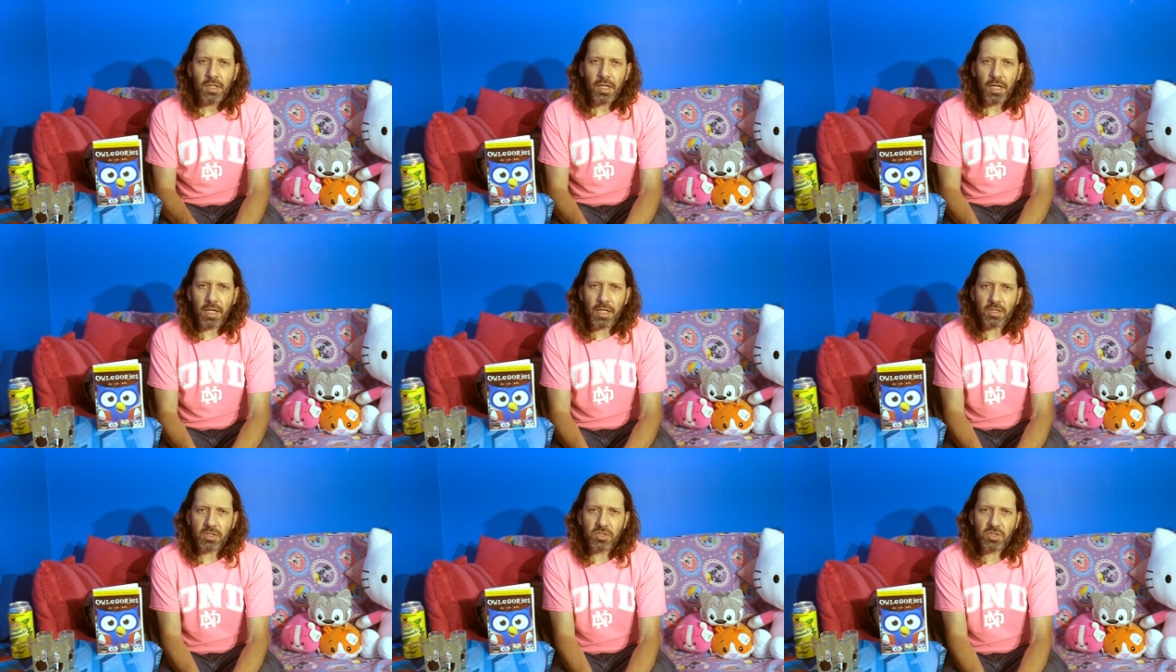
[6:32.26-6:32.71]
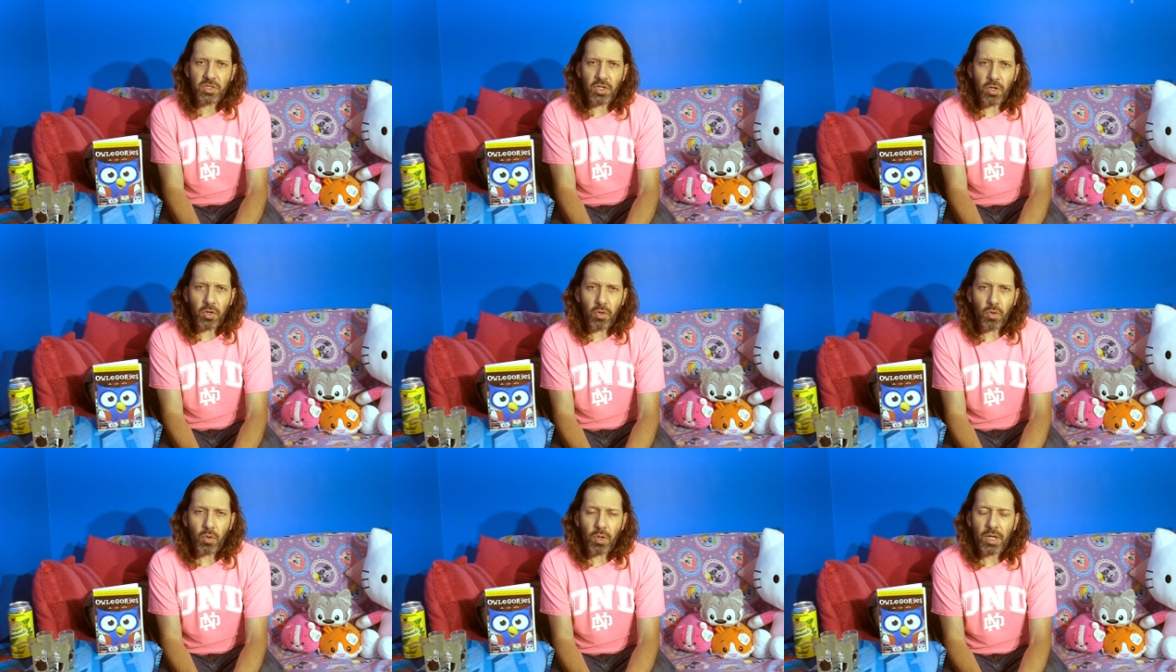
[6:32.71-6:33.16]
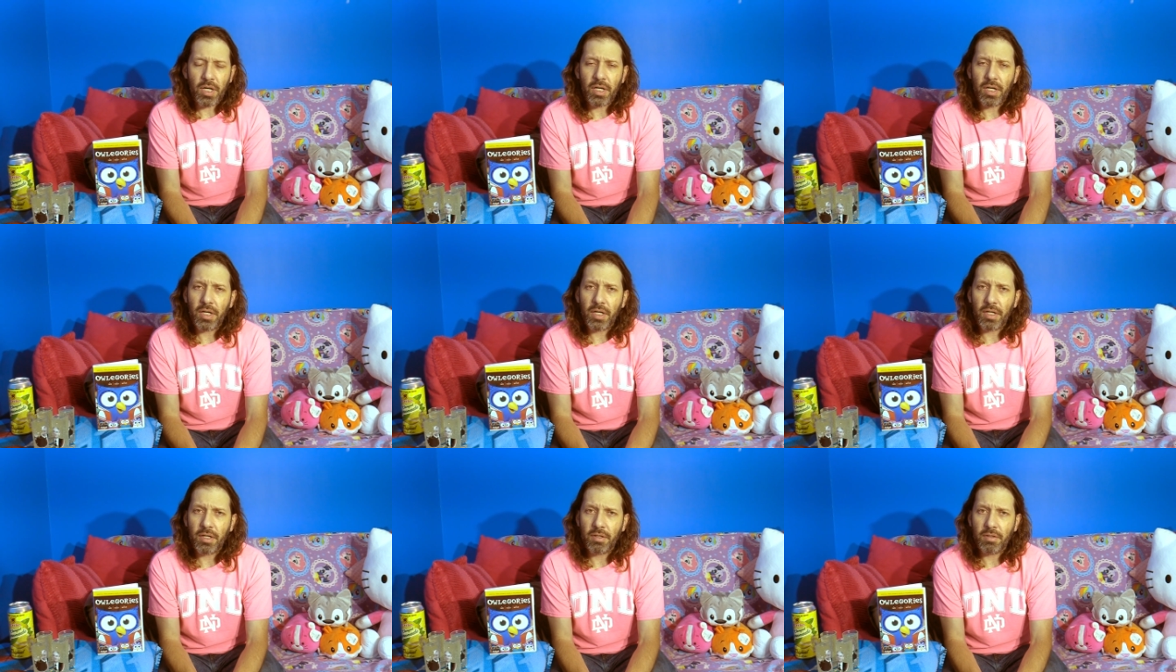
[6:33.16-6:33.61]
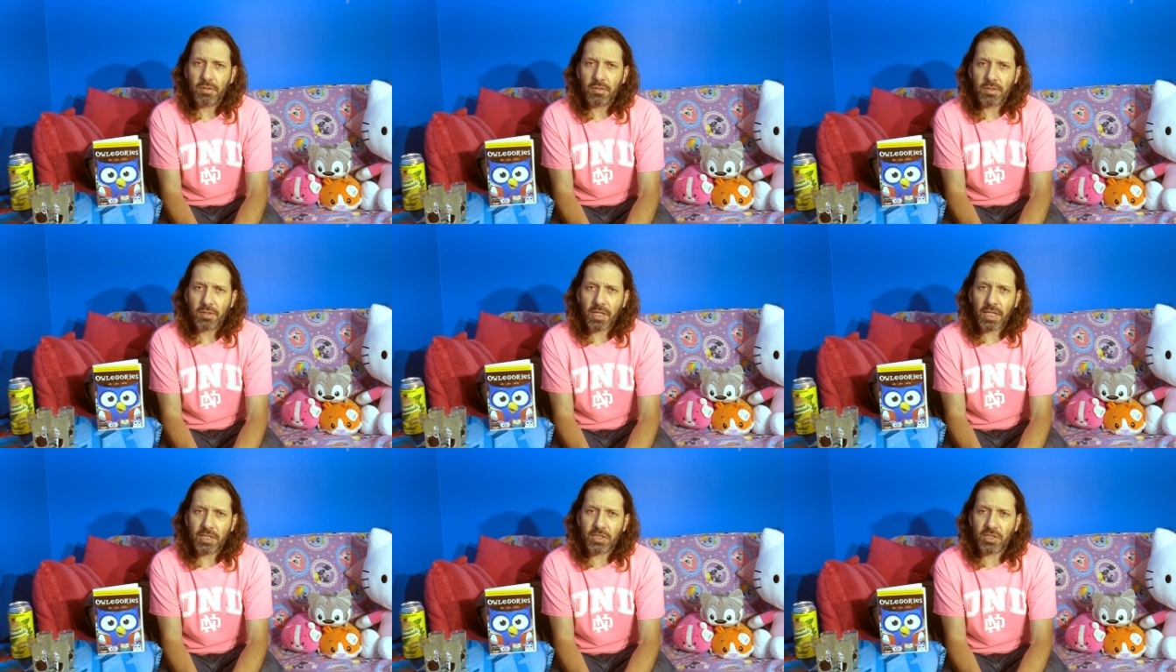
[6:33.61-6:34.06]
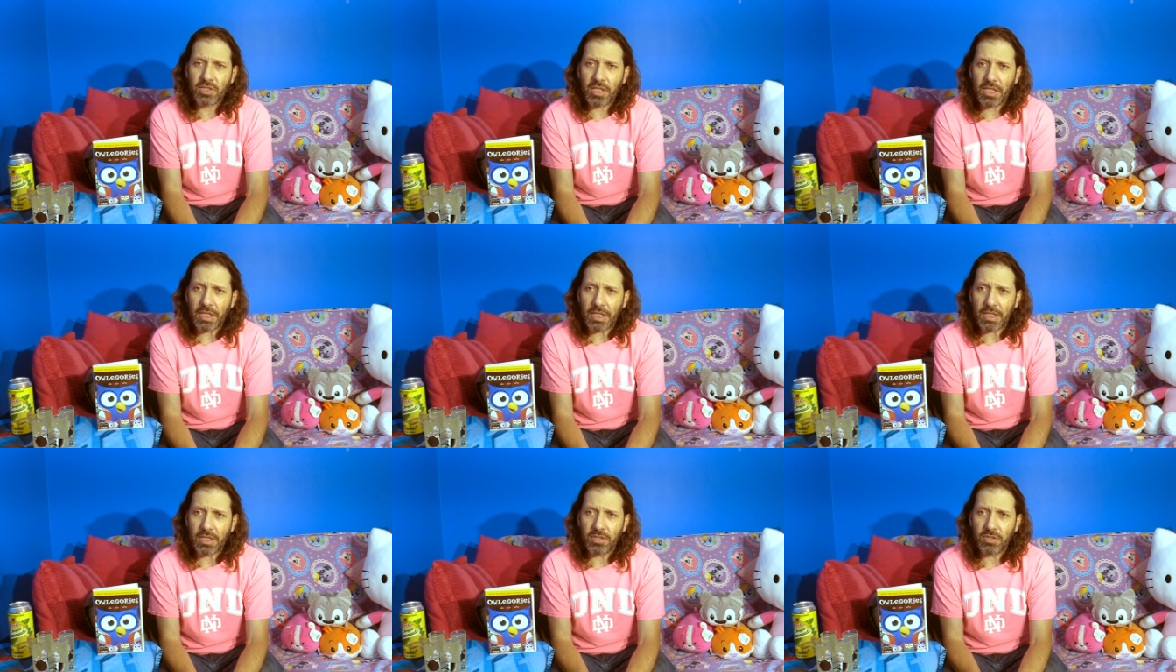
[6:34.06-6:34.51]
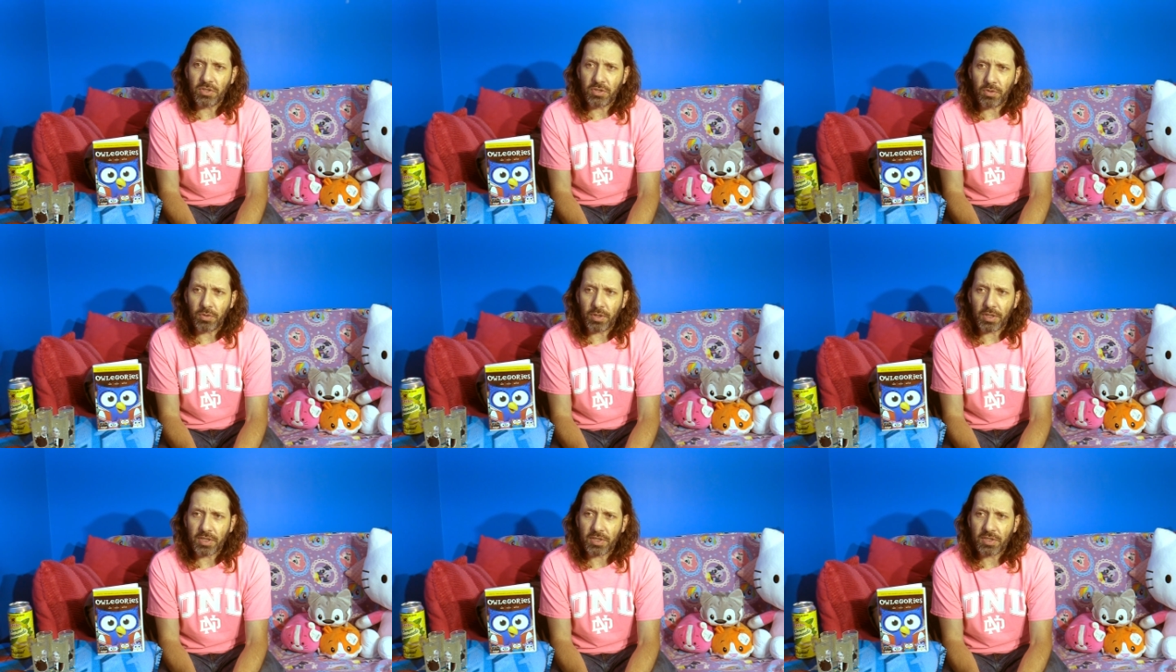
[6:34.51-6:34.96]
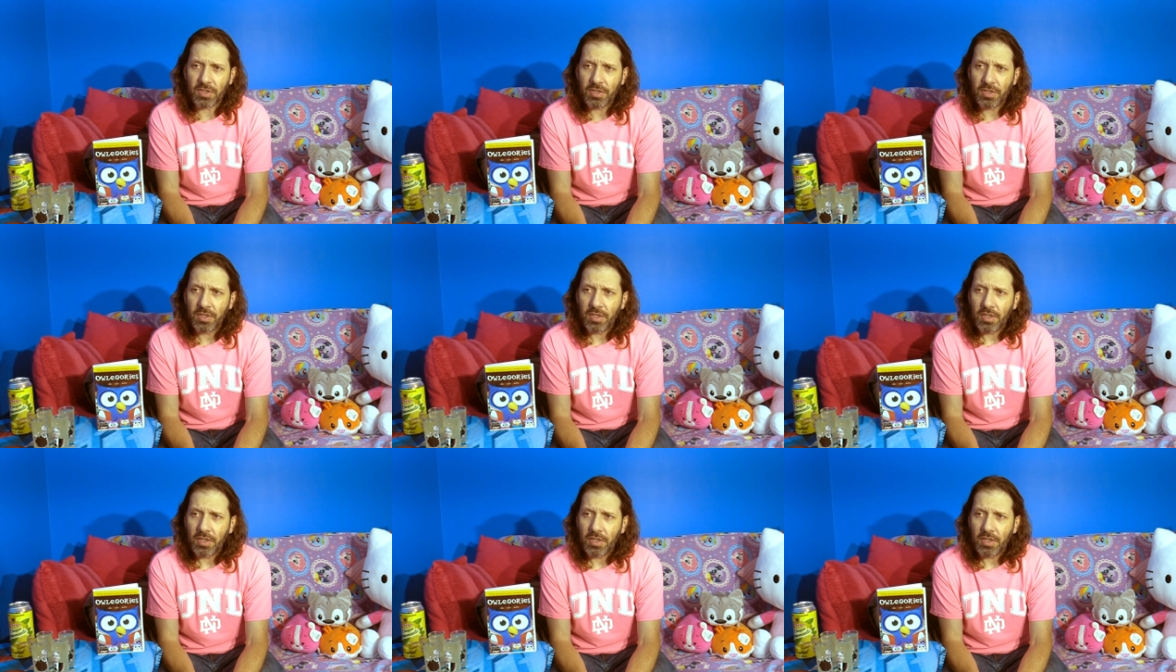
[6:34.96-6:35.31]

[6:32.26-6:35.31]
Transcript: And so let's get into it